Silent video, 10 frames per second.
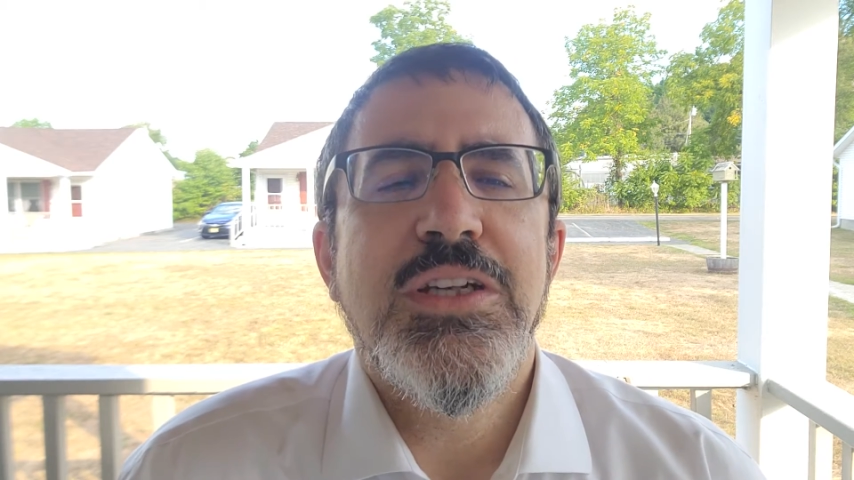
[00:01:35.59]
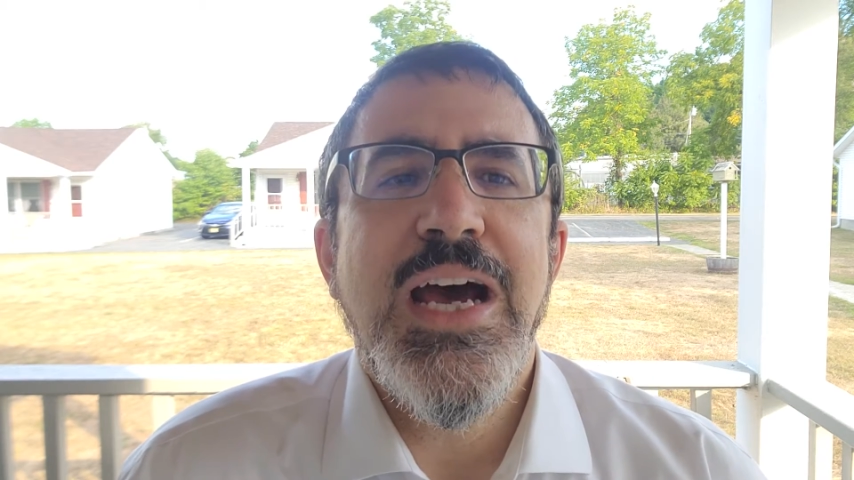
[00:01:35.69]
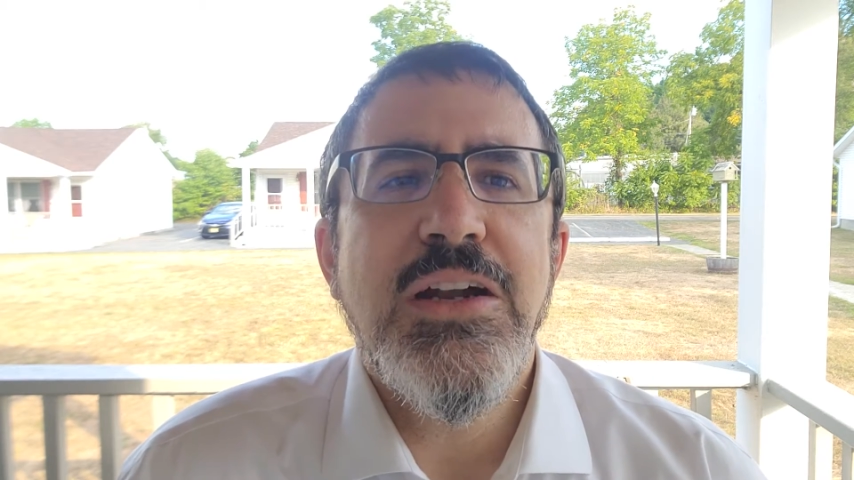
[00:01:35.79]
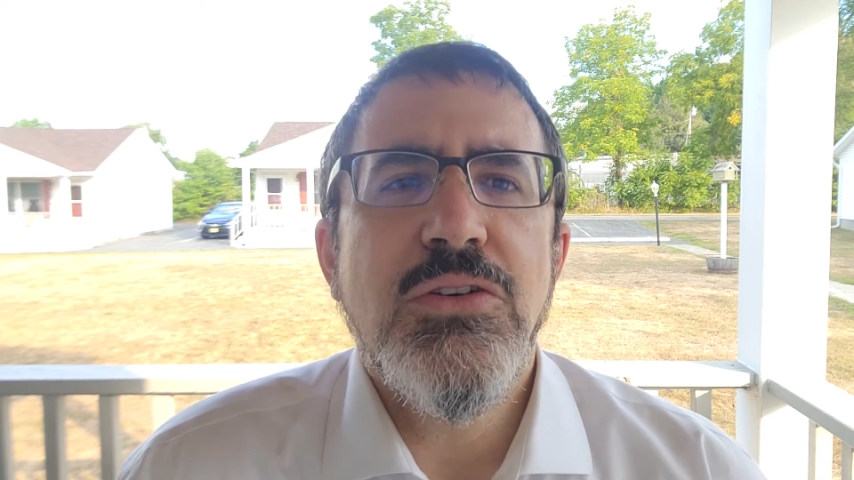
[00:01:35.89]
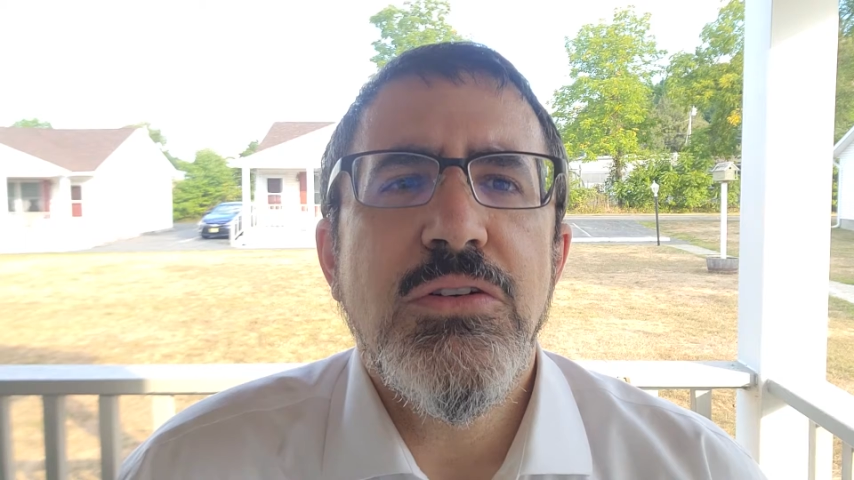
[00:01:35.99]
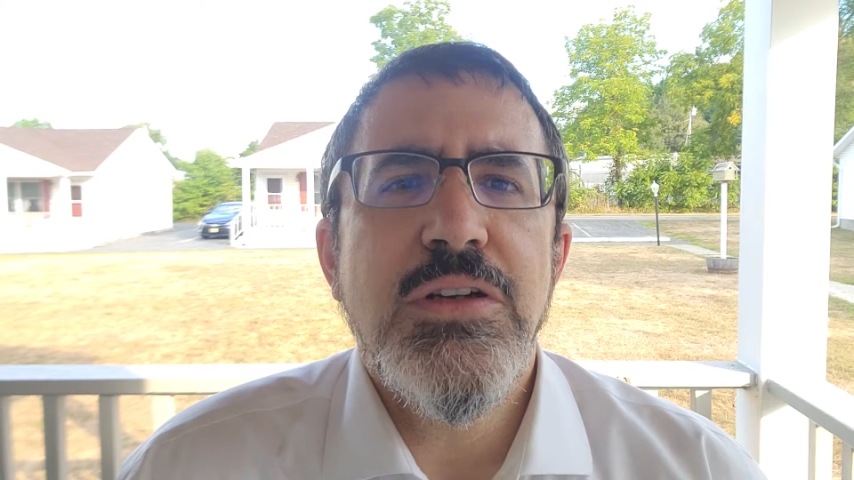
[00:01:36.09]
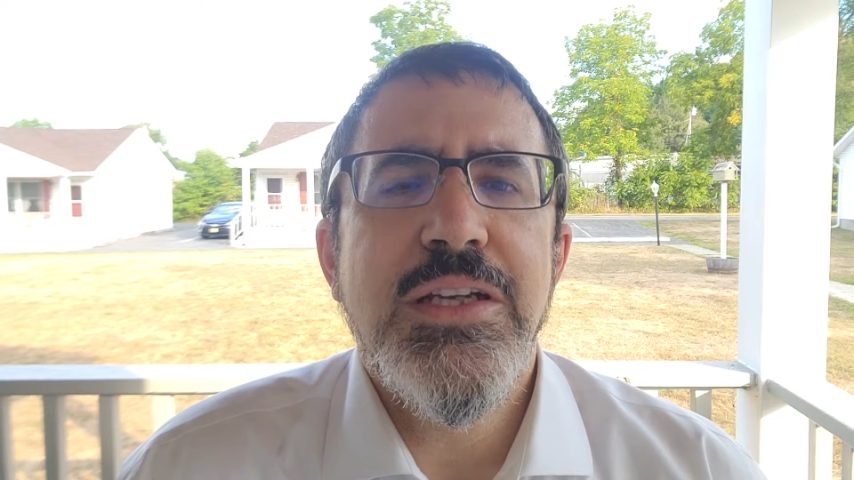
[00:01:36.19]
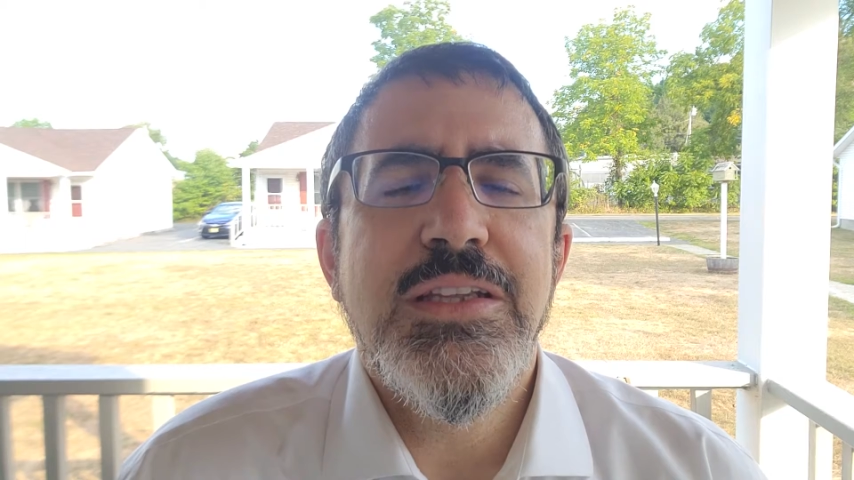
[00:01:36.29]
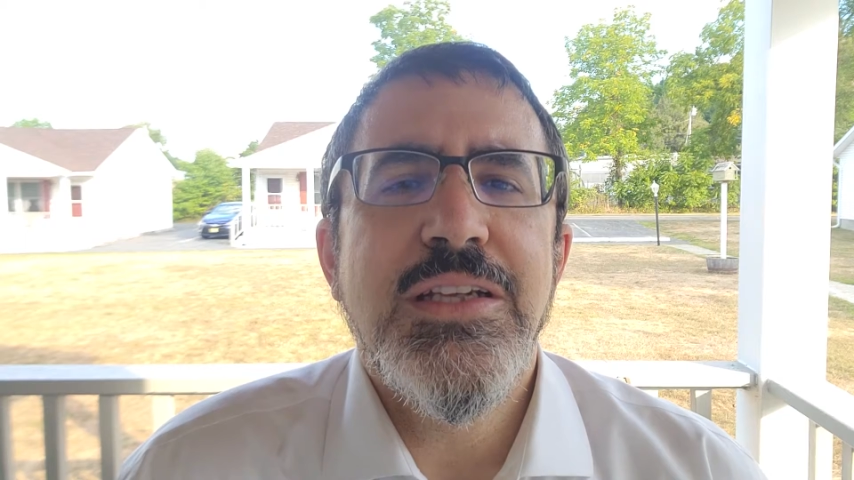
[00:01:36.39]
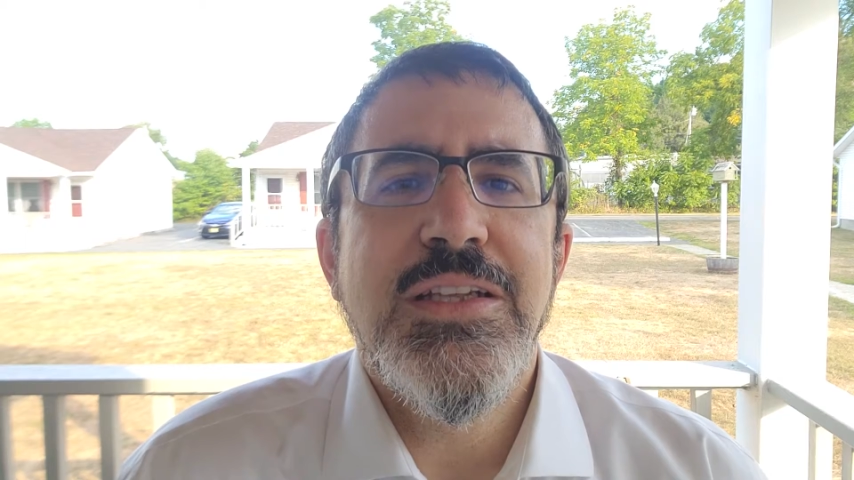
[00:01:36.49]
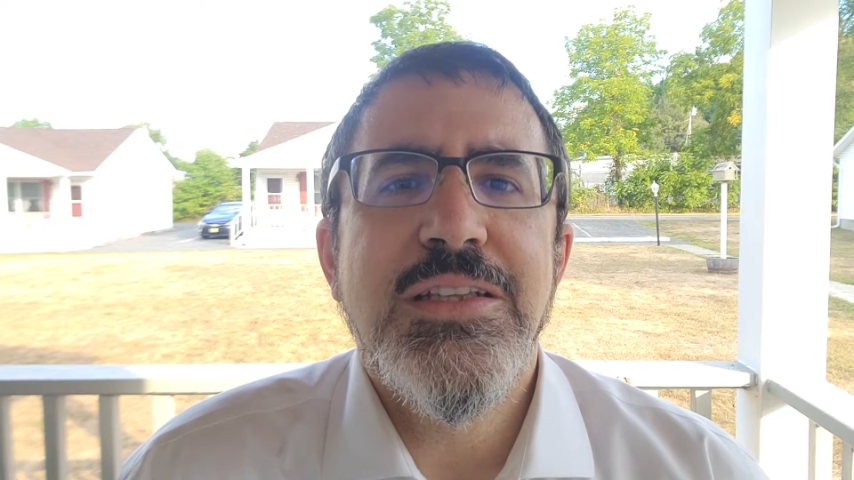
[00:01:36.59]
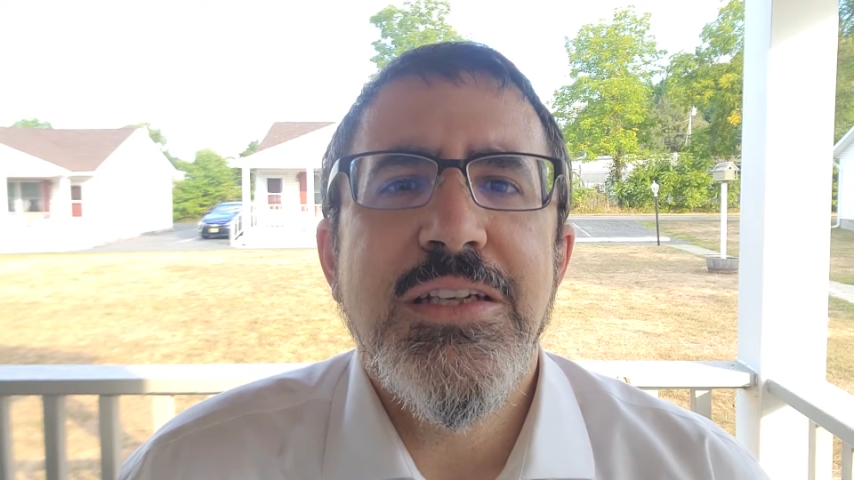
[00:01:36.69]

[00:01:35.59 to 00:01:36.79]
Not only that the